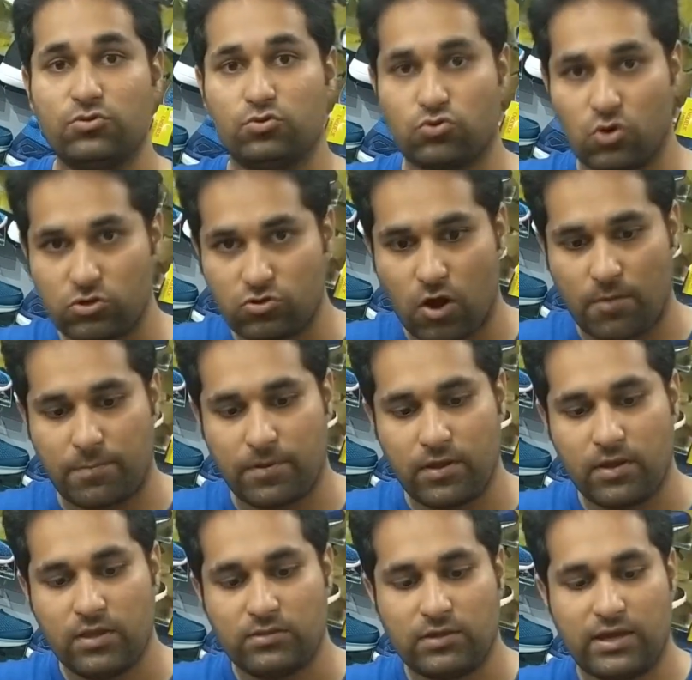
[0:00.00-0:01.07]
toe drop.
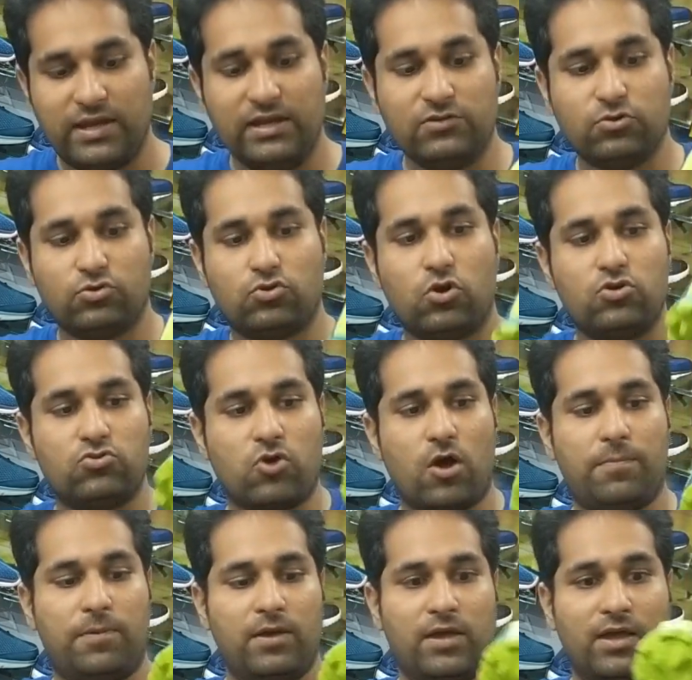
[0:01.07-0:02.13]
The heel to toe
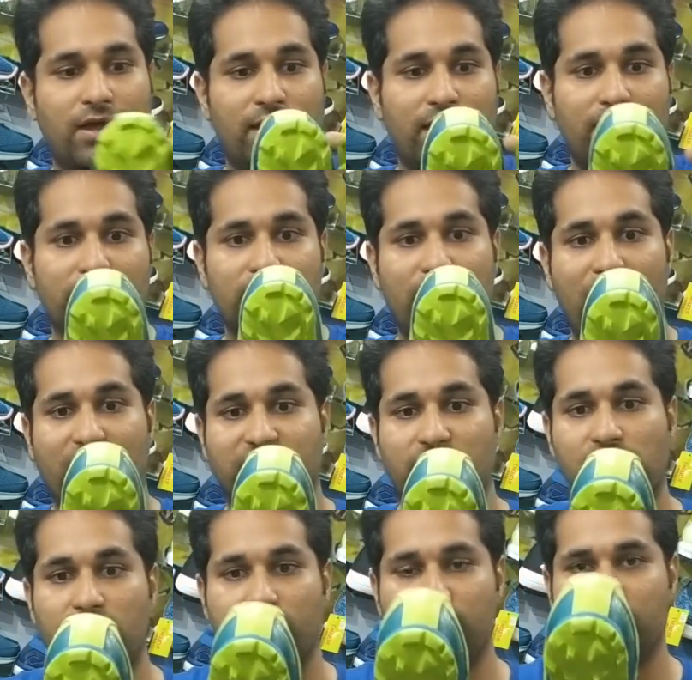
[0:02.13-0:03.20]
drop in the
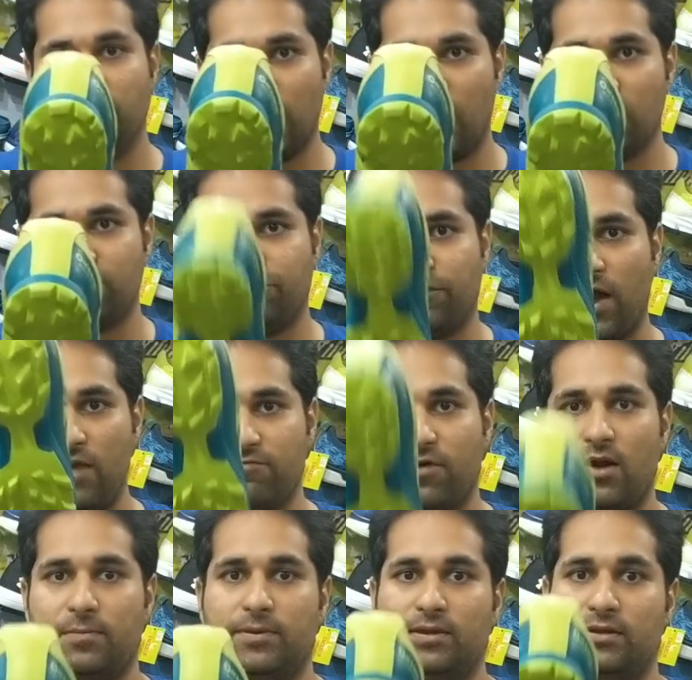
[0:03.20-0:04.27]
Accelerita's
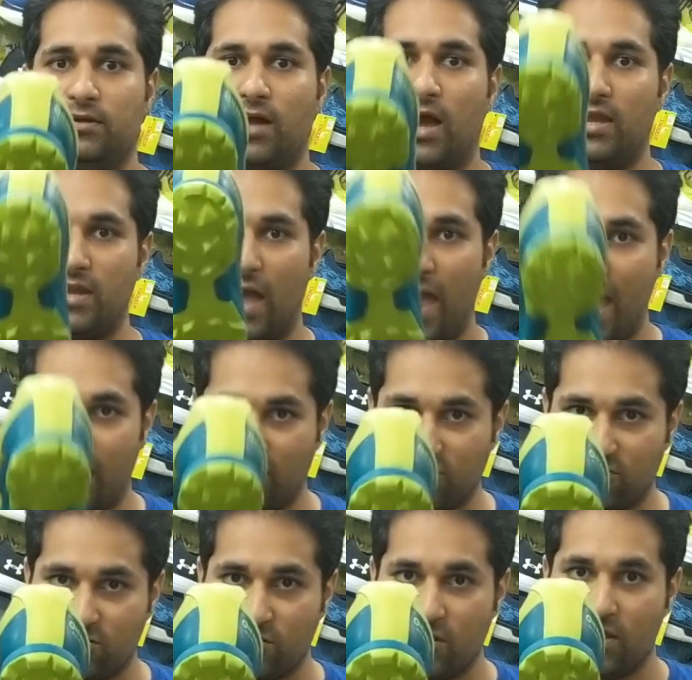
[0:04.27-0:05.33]

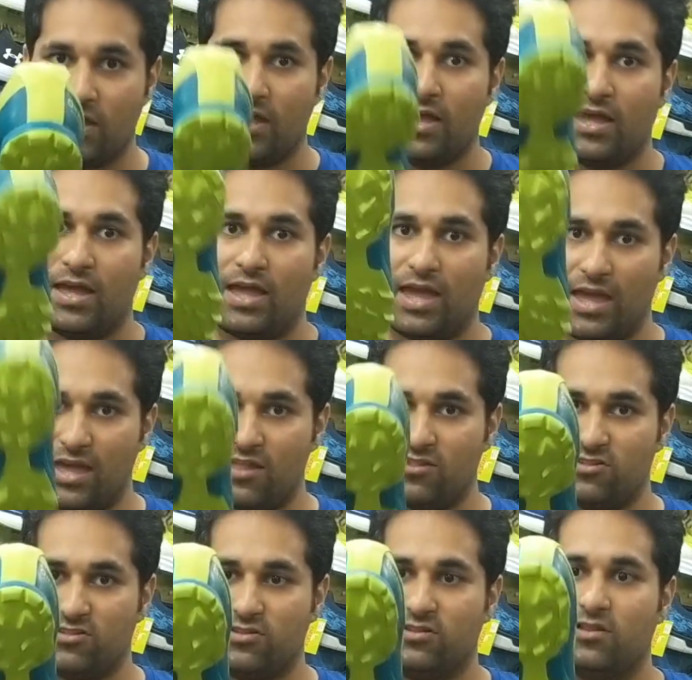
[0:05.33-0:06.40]
5RB9X
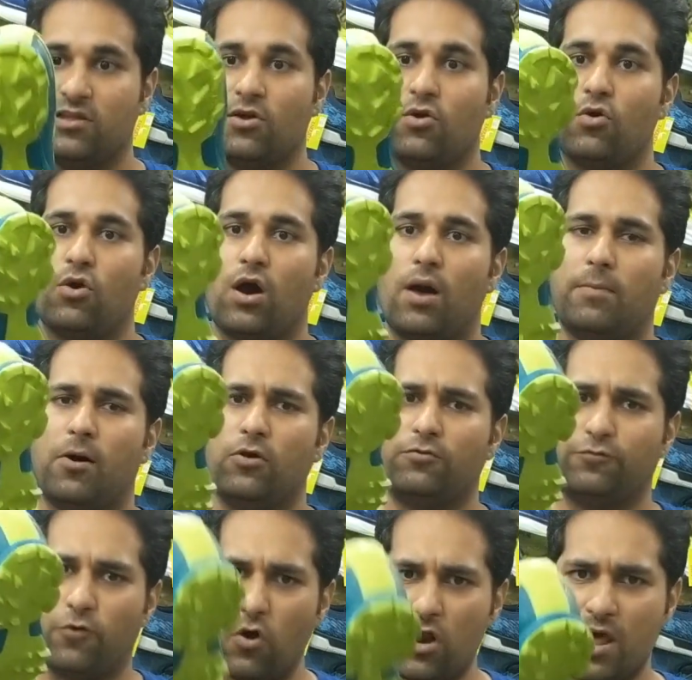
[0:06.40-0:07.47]
is about
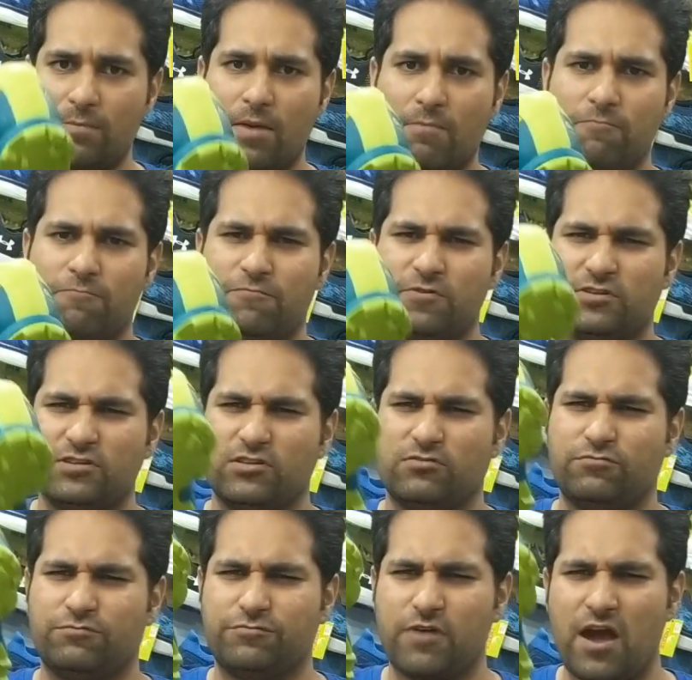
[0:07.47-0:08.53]
4 mm, which is
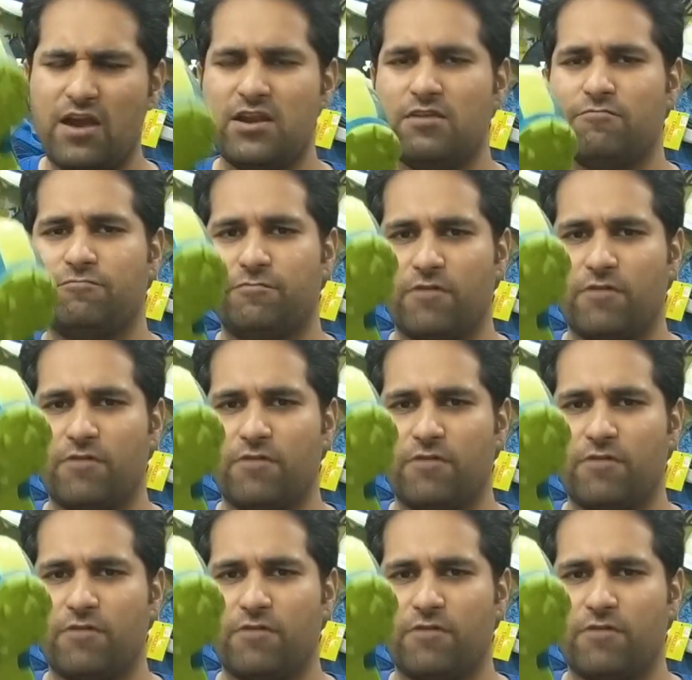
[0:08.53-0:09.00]
very